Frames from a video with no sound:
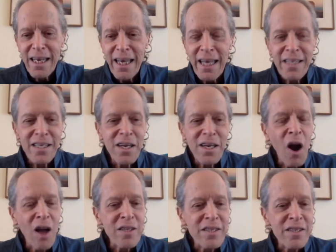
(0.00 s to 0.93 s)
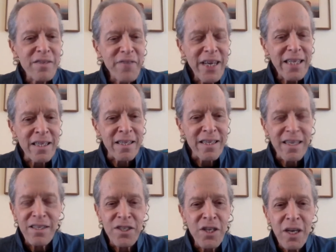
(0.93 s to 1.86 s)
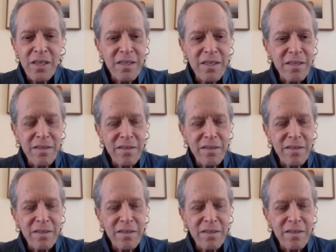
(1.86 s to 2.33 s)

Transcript: into gardens of Edens. It's just,